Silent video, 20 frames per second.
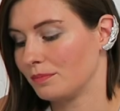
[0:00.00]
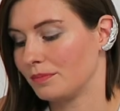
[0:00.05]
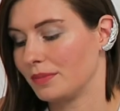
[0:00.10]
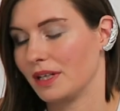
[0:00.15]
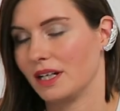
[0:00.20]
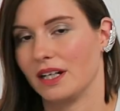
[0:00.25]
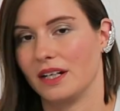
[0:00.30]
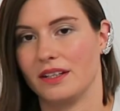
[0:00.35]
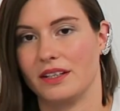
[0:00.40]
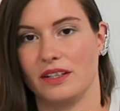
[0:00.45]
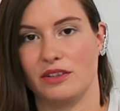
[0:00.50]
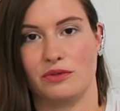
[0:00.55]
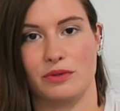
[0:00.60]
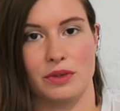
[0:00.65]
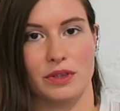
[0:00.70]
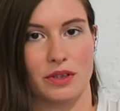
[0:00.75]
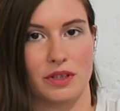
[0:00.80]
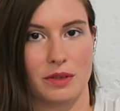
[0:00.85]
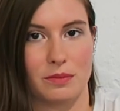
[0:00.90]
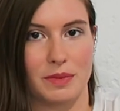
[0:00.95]
But if
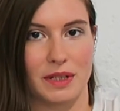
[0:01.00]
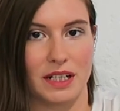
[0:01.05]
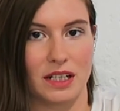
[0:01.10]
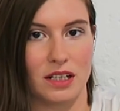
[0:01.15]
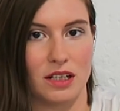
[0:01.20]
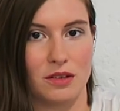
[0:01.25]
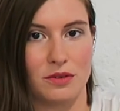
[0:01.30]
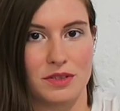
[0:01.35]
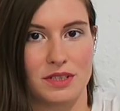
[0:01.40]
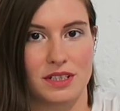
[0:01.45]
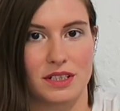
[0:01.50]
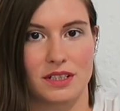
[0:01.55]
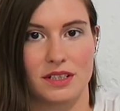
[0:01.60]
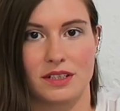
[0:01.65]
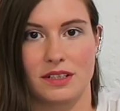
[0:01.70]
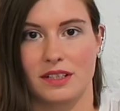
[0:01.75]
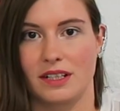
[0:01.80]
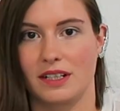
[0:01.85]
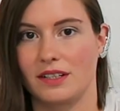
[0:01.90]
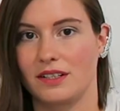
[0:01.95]
we look a bit
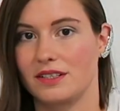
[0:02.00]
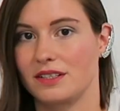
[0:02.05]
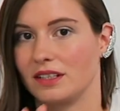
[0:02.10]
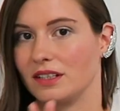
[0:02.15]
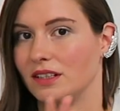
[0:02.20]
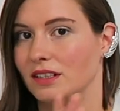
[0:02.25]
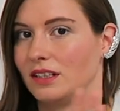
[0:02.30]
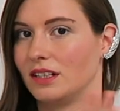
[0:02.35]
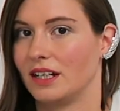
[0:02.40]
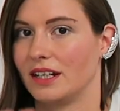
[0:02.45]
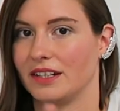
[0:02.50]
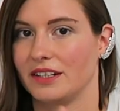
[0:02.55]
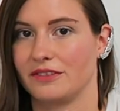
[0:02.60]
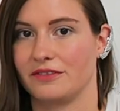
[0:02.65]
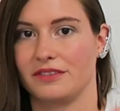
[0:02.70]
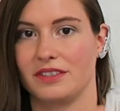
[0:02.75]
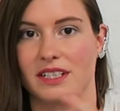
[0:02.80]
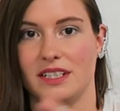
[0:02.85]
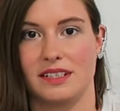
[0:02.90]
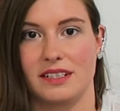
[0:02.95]
closer, there's a lot
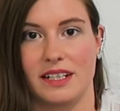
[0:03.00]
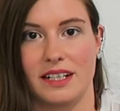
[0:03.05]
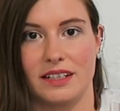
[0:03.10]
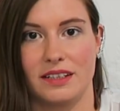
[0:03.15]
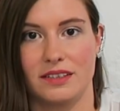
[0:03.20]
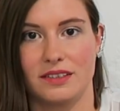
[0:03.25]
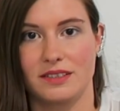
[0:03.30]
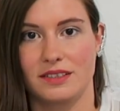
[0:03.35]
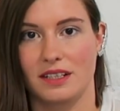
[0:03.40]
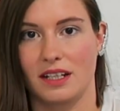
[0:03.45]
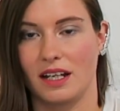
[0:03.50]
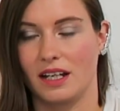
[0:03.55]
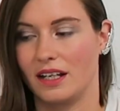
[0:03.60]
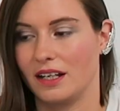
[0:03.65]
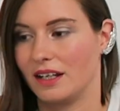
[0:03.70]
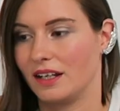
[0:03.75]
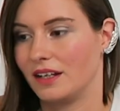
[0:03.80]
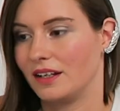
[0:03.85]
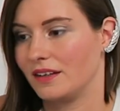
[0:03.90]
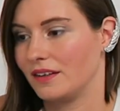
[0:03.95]
of details
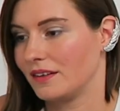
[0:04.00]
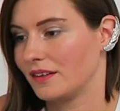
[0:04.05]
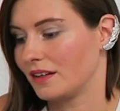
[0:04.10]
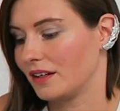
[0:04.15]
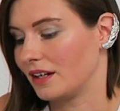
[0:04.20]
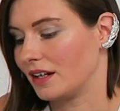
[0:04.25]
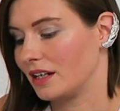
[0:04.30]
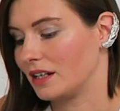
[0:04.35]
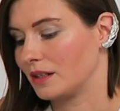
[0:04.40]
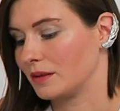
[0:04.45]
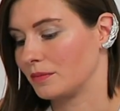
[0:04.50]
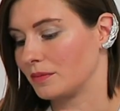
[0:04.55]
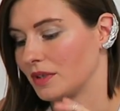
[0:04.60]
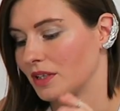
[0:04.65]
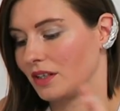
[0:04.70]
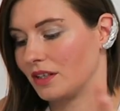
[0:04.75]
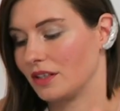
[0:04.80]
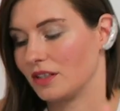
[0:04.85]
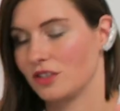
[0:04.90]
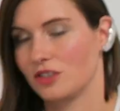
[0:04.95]
and I'm
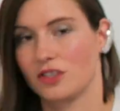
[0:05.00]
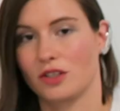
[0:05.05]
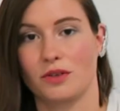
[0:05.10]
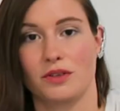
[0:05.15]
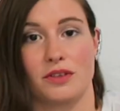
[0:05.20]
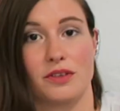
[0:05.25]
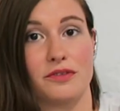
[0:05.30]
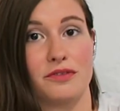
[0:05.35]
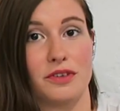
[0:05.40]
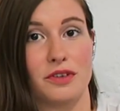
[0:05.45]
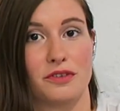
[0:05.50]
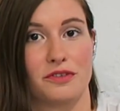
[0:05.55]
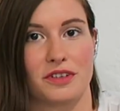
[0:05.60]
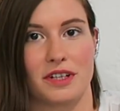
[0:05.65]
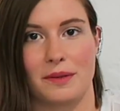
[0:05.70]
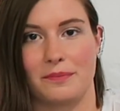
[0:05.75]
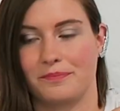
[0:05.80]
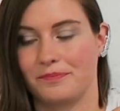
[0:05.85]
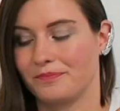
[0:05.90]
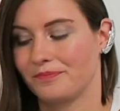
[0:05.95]
gonna show you a few of
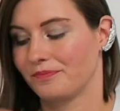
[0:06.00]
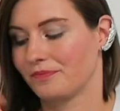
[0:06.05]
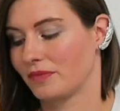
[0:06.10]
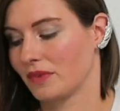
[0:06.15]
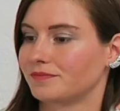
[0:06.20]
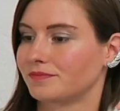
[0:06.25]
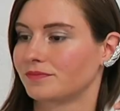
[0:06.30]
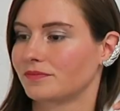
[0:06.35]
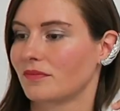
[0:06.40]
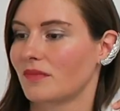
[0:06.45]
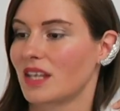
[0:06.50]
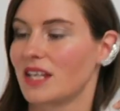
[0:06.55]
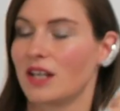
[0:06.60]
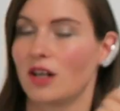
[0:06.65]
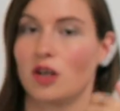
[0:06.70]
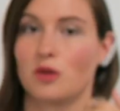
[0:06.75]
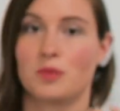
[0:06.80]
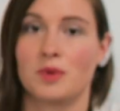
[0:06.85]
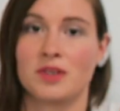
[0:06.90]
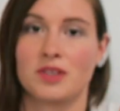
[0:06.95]
them. He
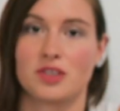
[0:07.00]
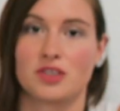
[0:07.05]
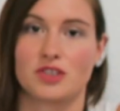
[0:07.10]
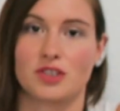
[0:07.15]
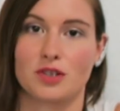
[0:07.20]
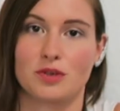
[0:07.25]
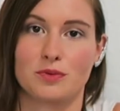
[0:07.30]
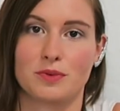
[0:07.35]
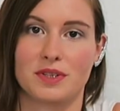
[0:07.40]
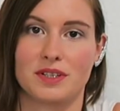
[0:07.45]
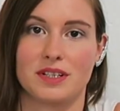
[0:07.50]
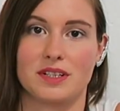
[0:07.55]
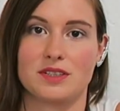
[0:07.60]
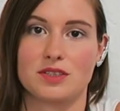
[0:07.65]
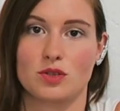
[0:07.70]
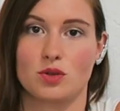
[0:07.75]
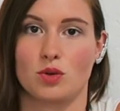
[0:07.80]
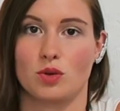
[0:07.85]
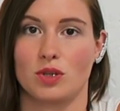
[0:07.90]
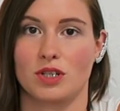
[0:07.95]
opened the show with
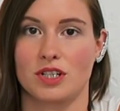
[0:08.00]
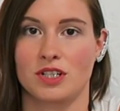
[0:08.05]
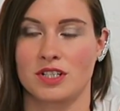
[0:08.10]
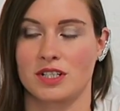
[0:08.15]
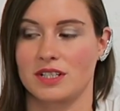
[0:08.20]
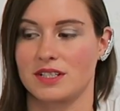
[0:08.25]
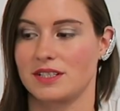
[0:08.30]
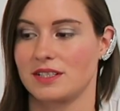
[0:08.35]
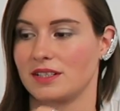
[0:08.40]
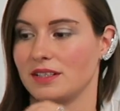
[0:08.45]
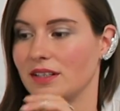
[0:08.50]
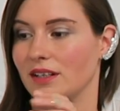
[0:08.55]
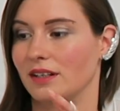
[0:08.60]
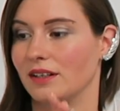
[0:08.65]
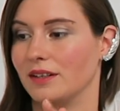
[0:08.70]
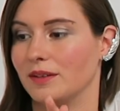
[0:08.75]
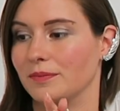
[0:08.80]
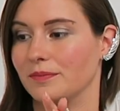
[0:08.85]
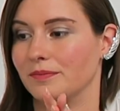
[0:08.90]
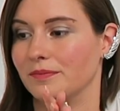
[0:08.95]
this gorgeous
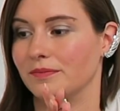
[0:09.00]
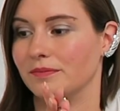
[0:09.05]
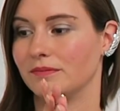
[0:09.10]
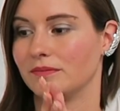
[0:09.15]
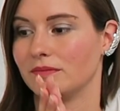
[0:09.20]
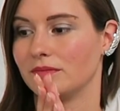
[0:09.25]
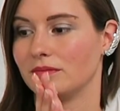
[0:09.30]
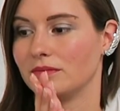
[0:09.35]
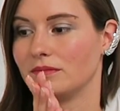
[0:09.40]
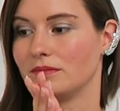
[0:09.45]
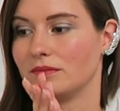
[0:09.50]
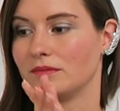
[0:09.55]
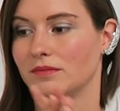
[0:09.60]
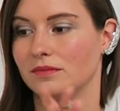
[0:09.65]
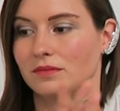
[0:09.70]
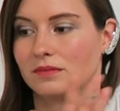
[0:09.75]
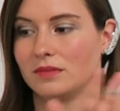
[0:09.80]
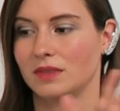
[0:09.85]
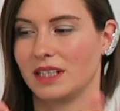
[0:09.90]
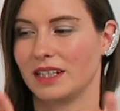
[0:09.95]

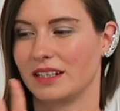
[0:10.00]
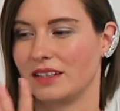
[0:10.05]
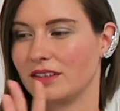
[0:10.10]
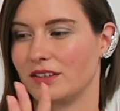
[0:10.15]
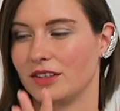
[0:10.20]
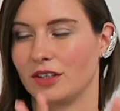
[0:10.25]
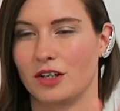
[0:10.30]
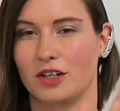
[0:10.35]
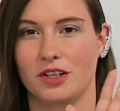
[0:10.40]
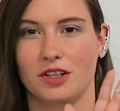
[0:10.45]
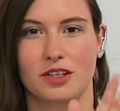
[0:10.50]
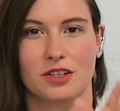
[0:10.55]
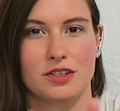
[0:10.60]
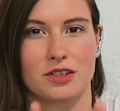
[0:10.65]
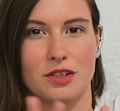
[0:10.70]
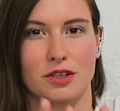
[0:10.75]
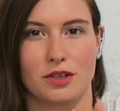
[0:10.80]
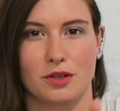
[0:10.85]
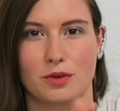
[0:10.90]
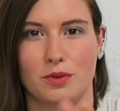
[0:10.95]
like dark
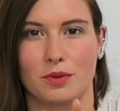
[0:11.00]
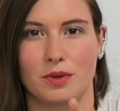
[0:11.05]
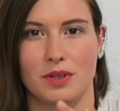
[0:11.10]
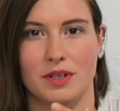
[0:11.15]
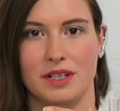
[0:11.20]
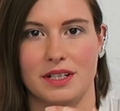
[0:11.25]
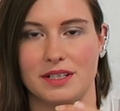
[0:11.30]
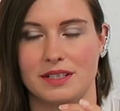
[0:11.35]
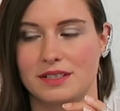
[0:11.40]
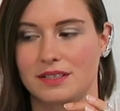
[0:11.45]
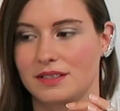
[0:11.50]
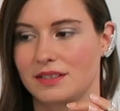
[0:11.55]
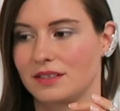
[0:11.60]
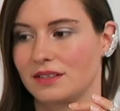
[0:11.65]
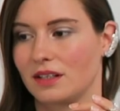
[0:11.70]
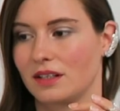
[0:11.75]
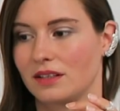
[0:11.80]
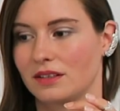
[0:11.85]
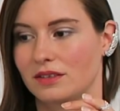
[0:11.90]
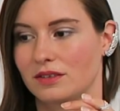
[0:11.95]

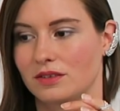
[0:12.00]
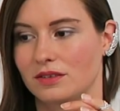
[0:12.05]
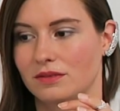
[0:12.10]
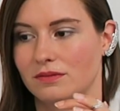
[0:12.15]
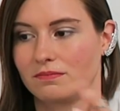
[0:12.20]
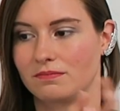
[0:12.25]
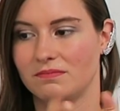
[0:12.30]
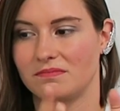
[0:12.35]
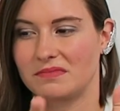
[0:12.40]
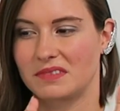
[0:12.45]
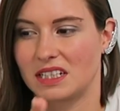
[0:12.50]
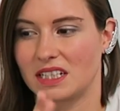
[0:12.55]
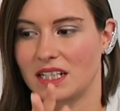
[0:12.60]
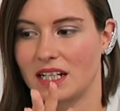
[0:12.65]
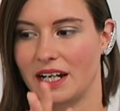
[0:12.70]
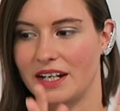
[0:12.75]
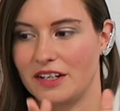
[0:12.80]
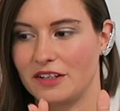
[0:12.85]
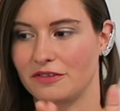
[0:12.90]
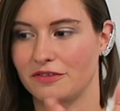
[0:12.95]
turquoise
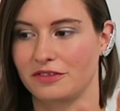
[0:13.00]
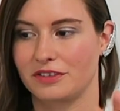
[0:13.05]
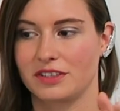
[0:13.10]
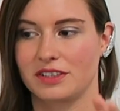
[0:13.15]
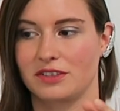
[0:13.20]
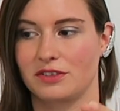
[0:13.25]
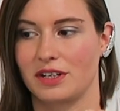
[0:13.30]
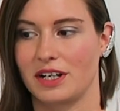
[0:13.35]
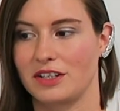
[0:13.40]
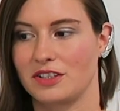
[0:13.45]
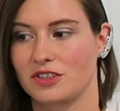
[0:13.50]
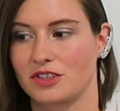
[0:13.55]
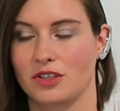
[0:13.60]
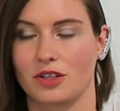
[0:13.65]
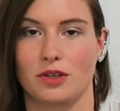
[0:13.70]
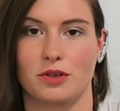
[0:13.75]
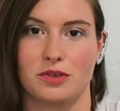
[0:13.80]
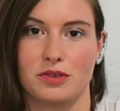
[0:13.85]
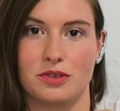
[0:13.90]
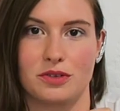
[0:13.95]
kind of trench
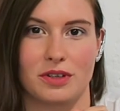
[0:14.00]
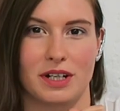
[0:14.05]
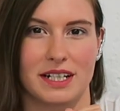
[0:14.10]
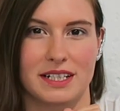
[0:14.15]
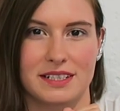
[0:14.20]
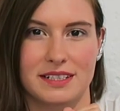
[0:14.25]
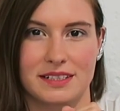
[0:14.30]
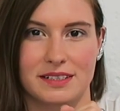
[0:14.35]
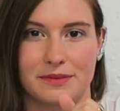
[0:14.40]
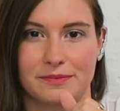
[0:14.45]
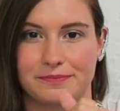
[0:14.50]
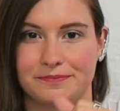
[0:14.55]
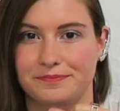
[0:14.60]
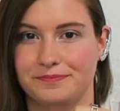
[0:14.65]
coat dress.